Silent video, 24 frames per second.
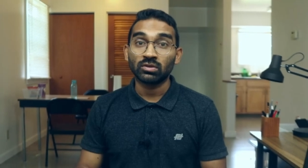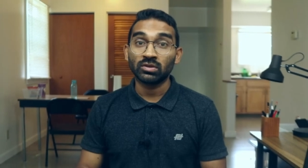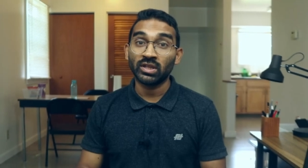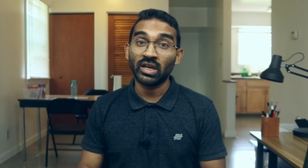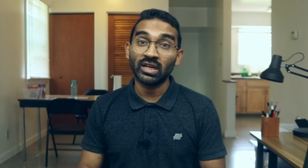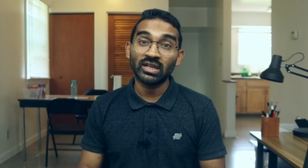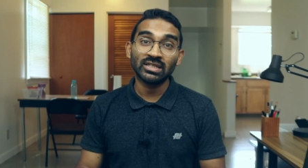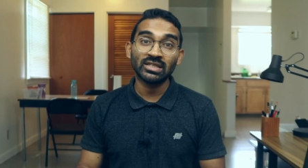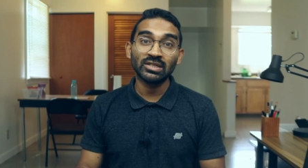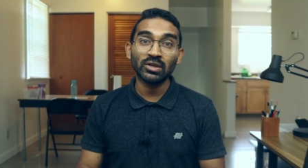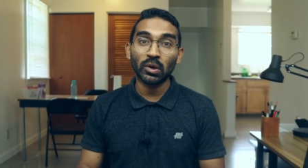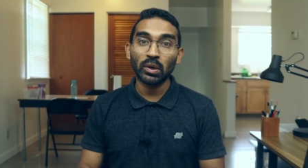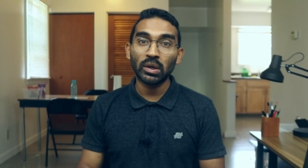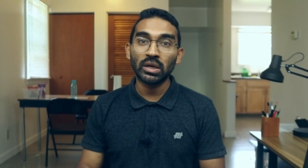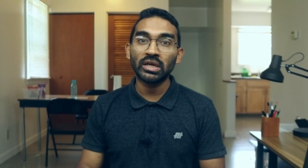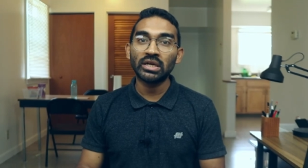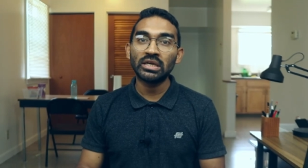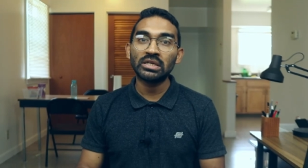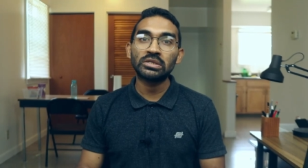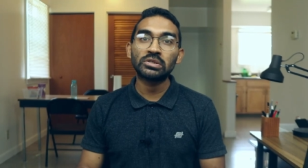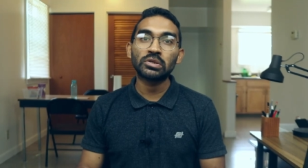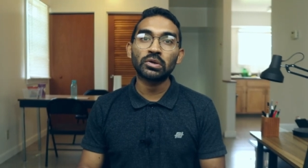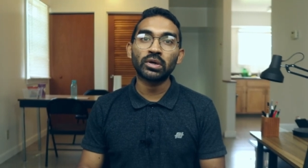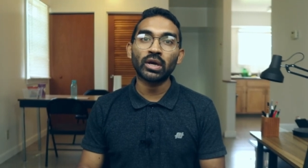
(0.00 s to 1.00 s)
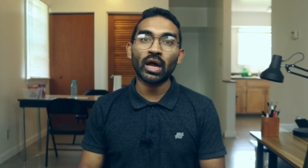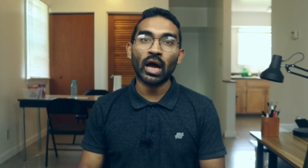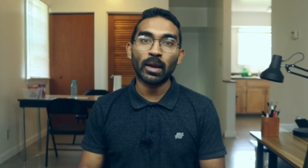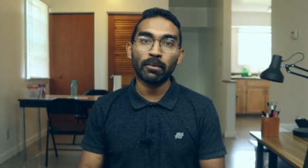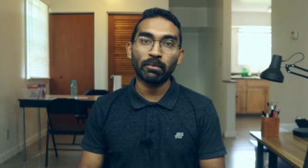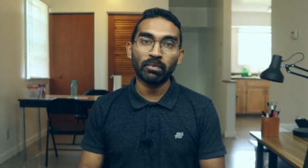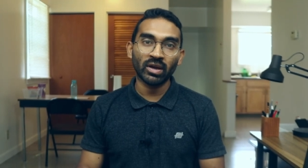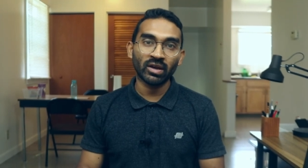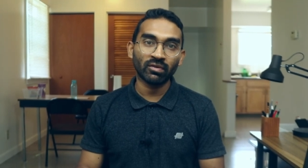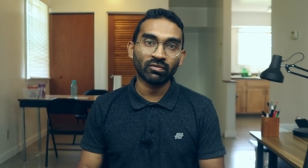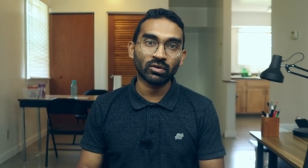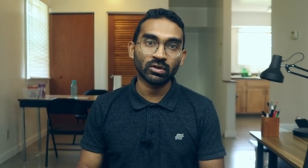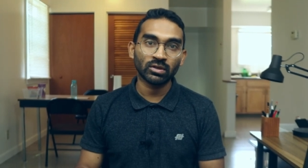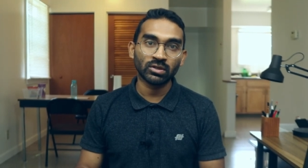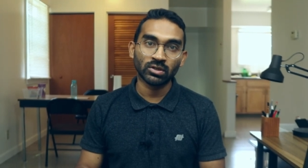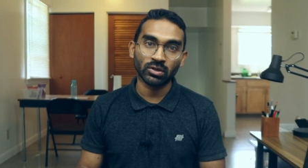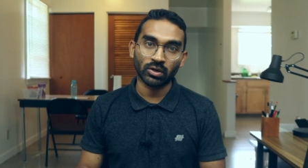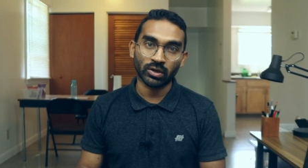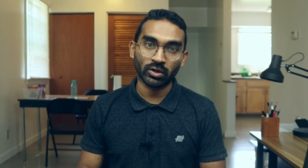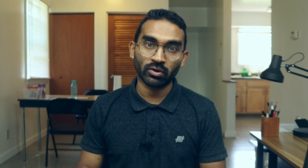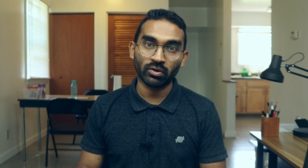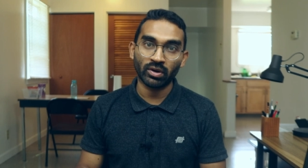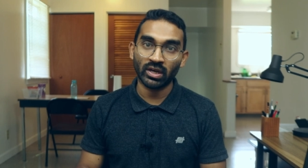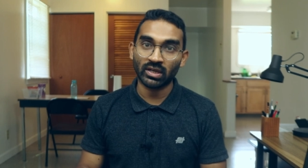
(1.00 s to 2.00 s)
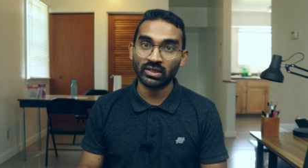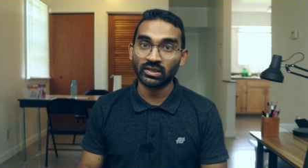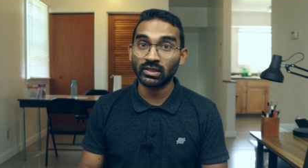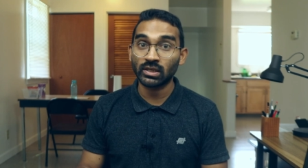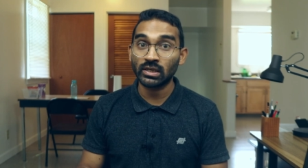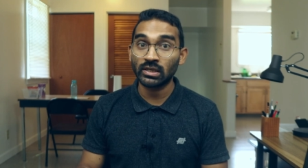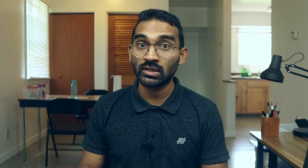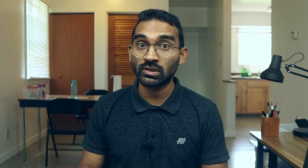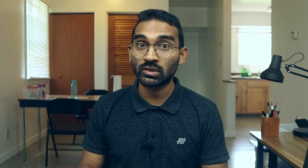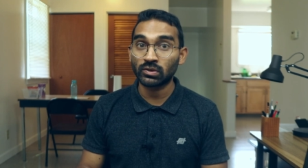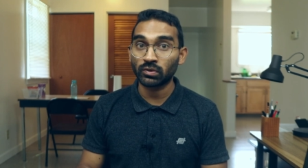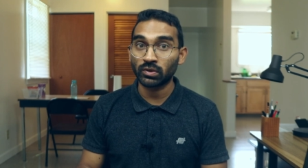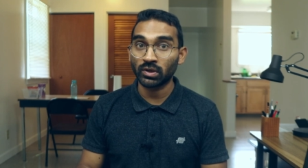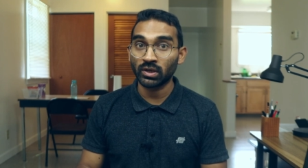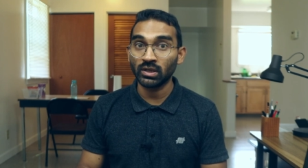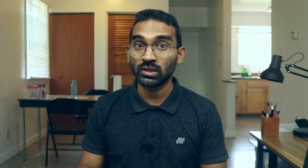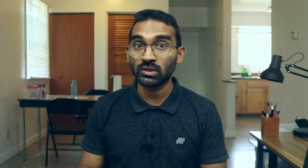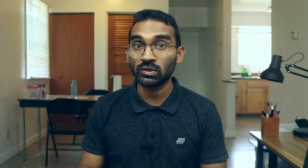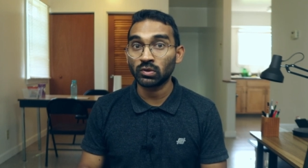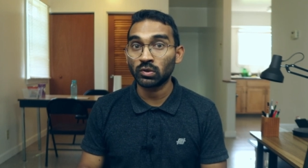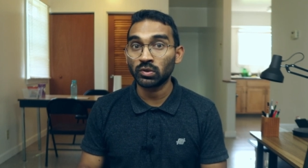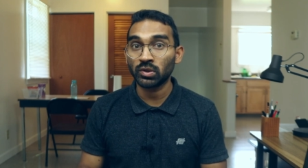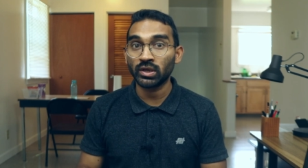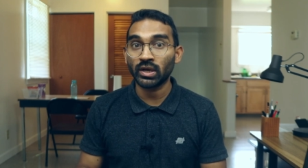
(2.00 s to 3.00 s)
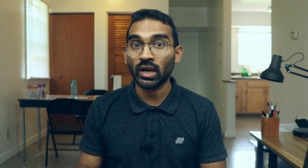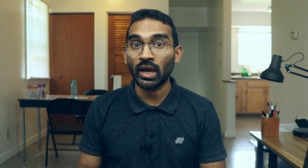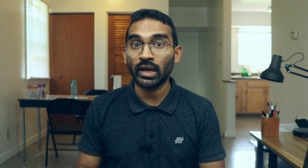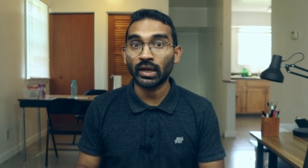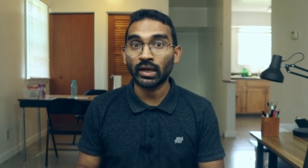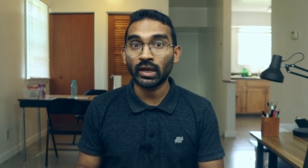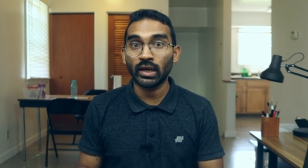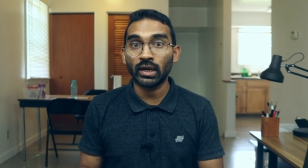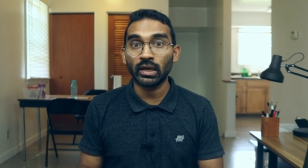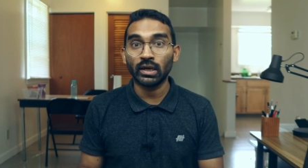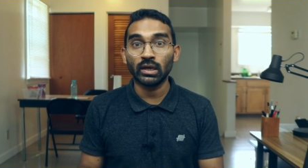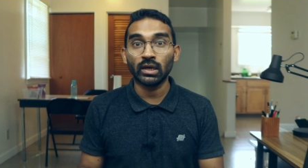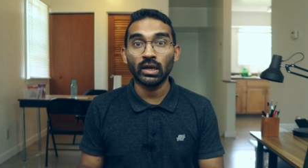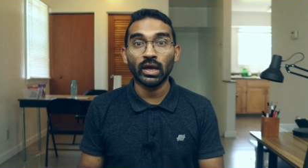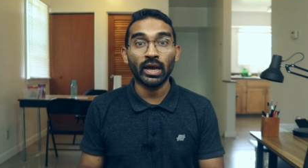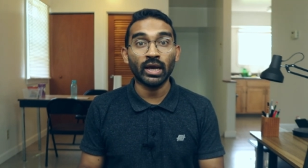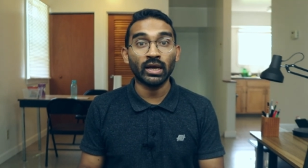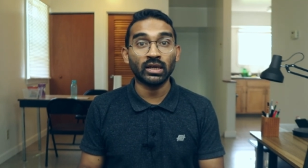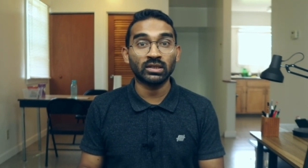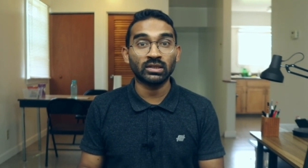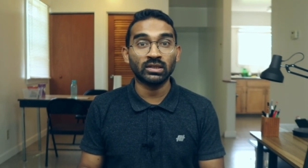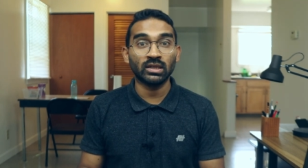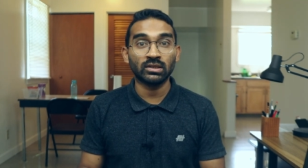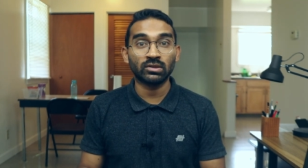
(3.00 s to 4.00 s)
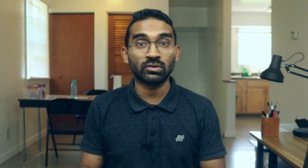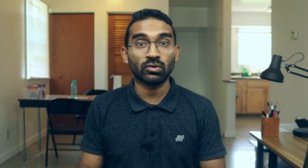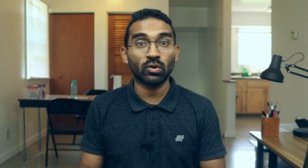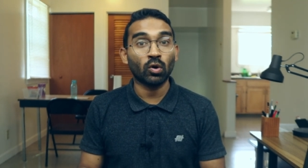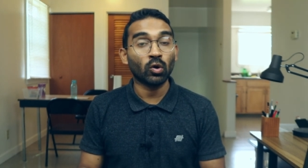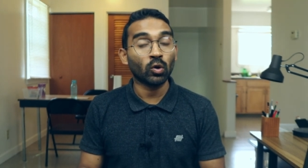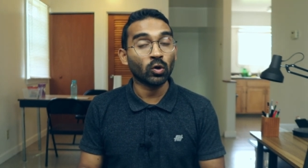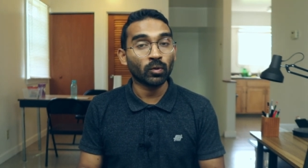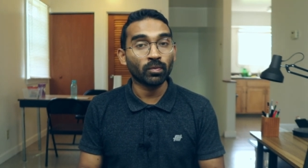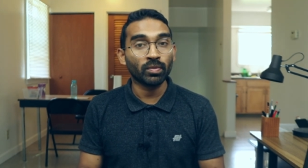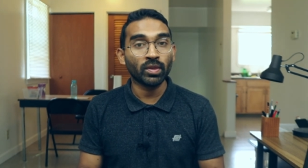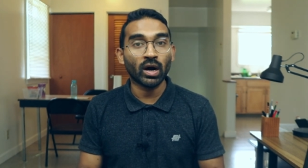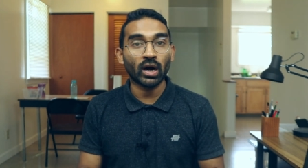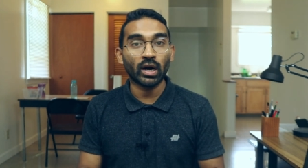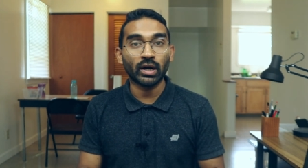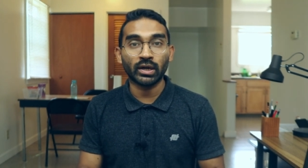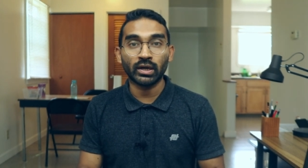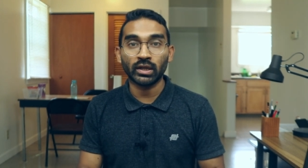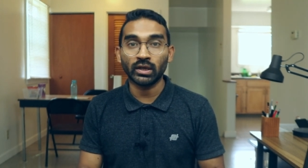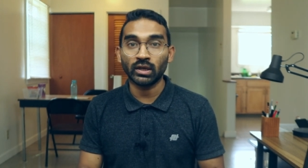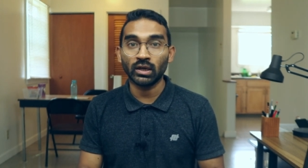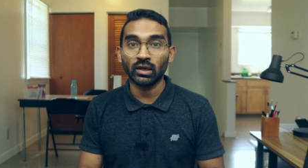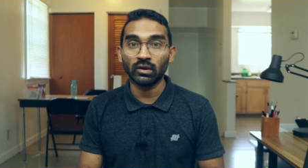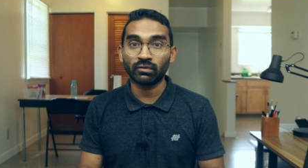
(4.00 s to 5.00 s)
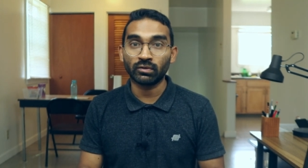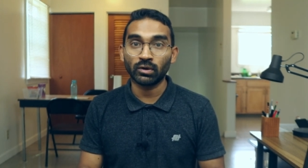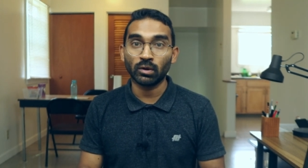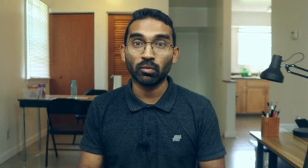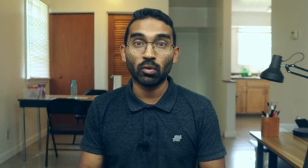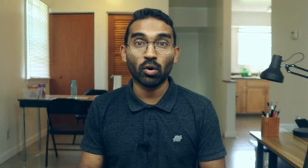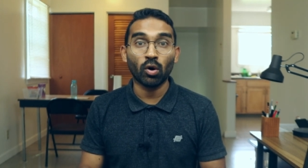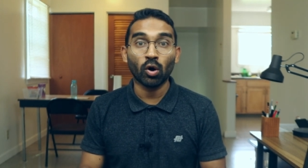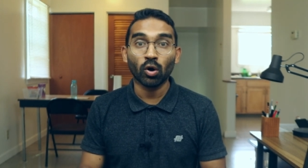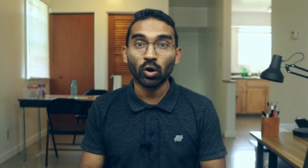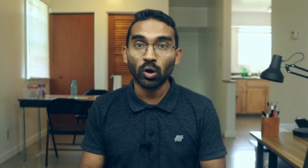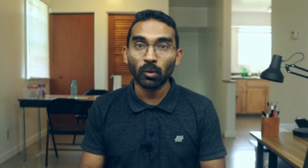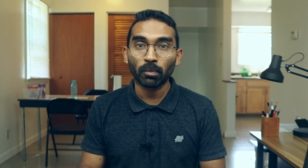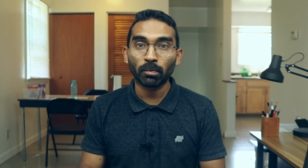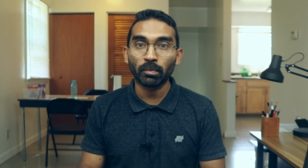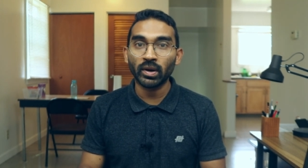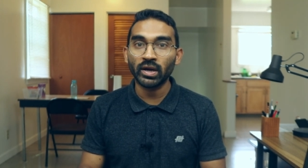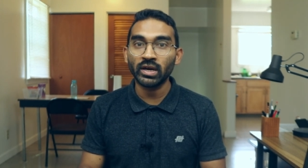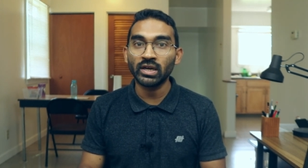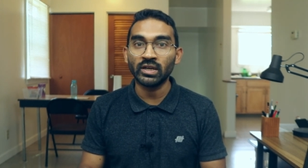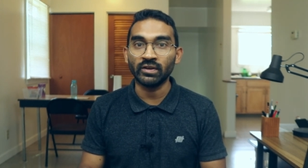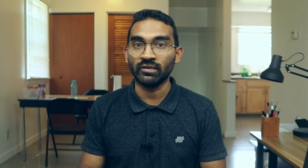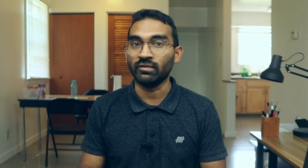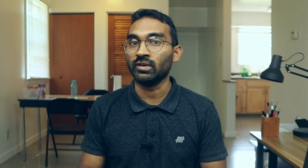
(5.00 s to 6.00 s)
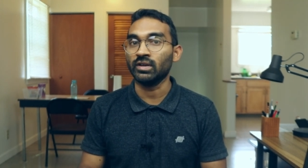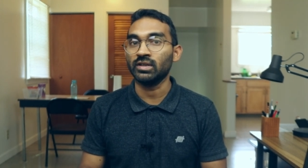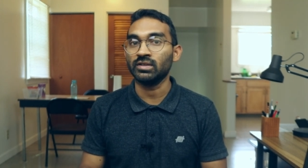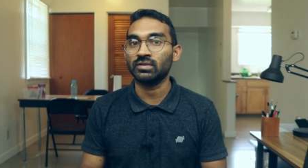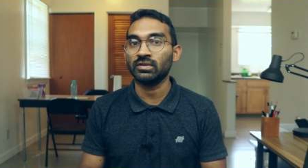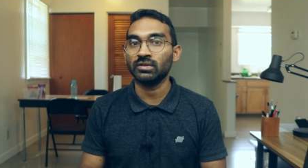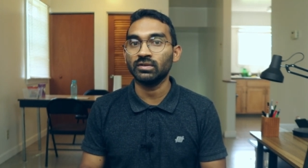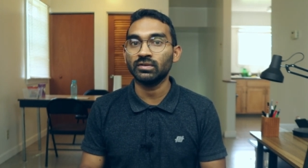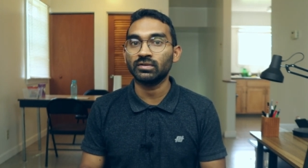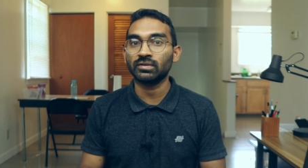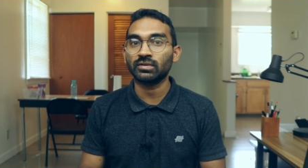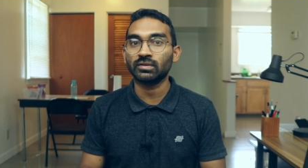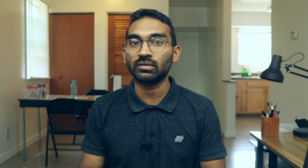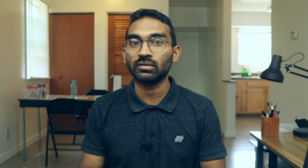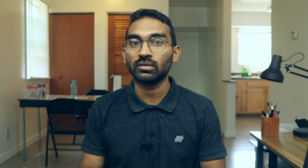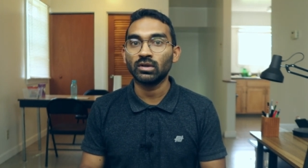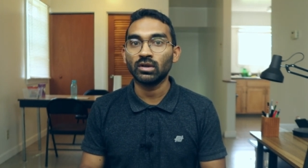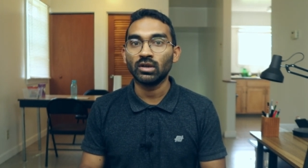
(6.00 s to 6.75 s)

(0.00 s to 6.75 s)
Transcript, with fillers: So that is the only reason I pay for Zotero extra storage, so that I can access all of the article from all of my devices.